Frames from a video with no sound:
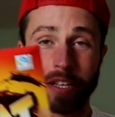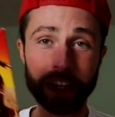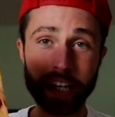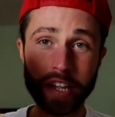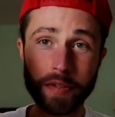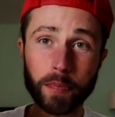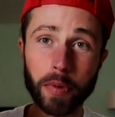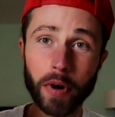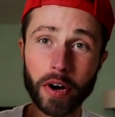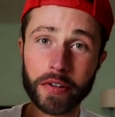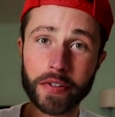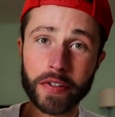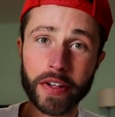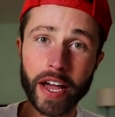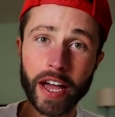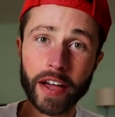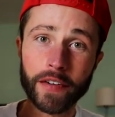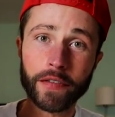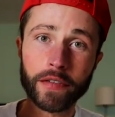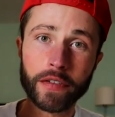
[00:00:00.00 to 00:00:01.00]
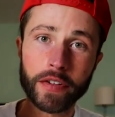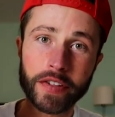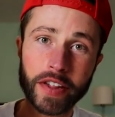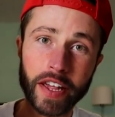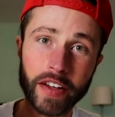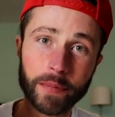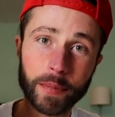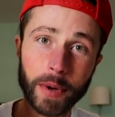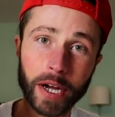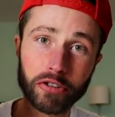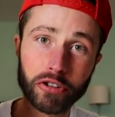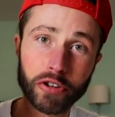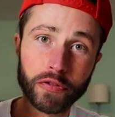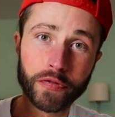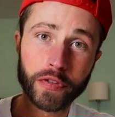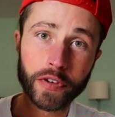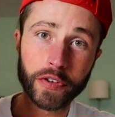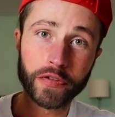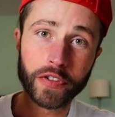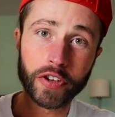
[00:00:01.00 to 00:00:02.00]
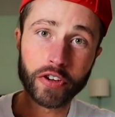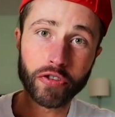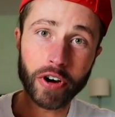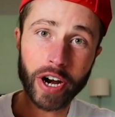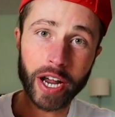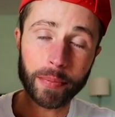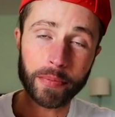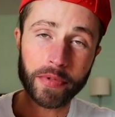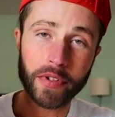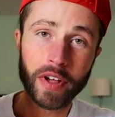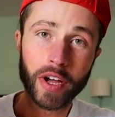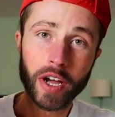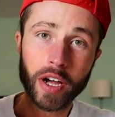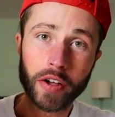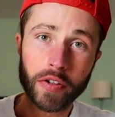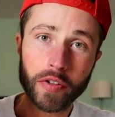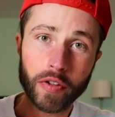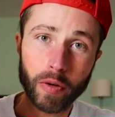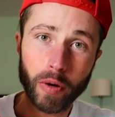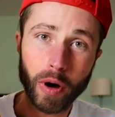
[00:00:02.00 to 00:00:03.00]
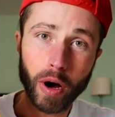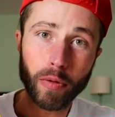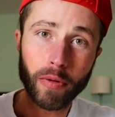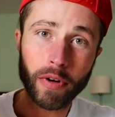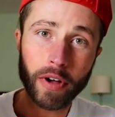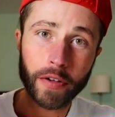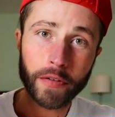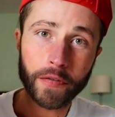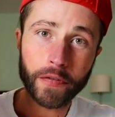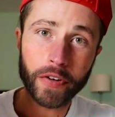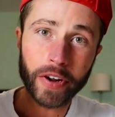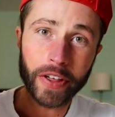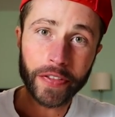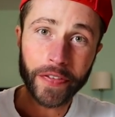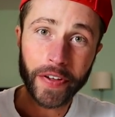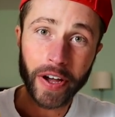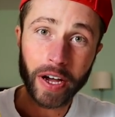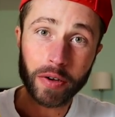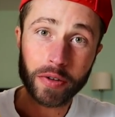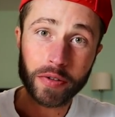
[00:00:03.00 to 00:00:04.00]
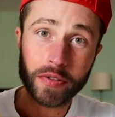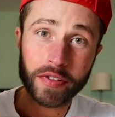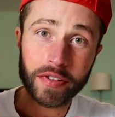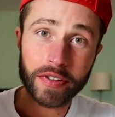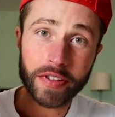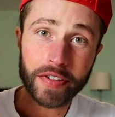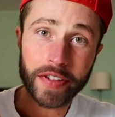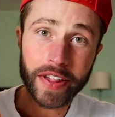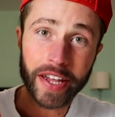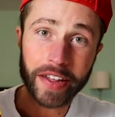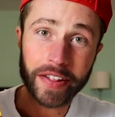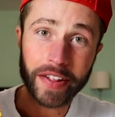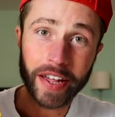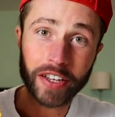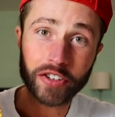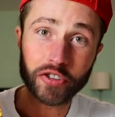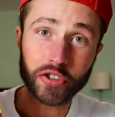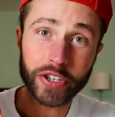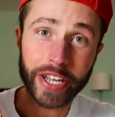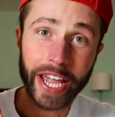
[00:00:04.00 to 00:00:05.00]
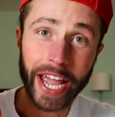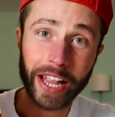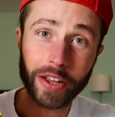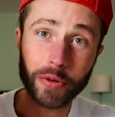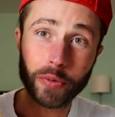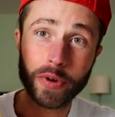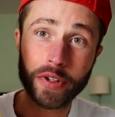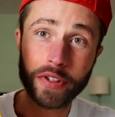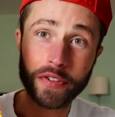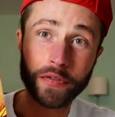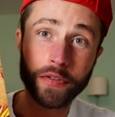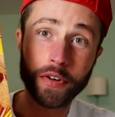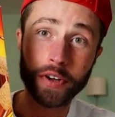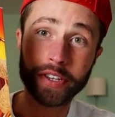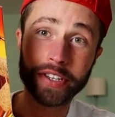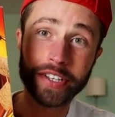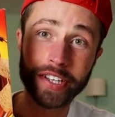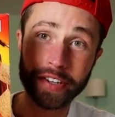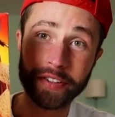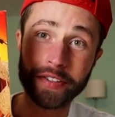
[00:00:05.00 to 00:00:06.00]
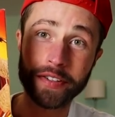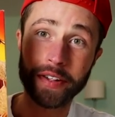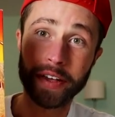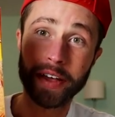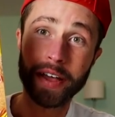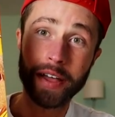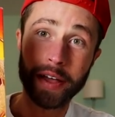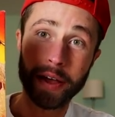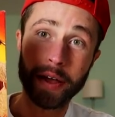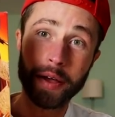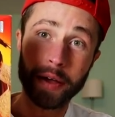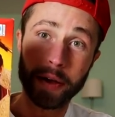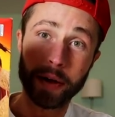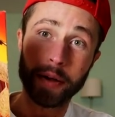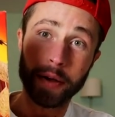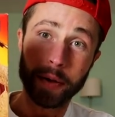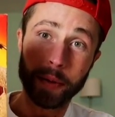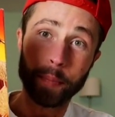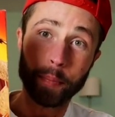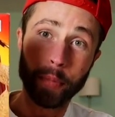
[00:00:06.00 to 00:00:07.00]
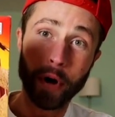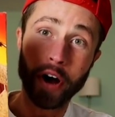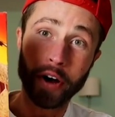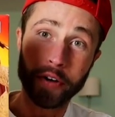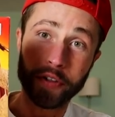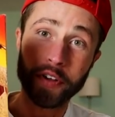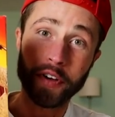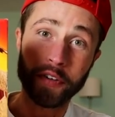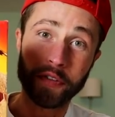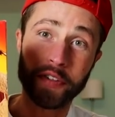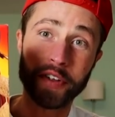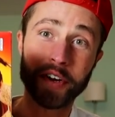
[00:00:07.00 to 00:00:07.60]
This box have 750 grams. So over 3,600 calories for this box of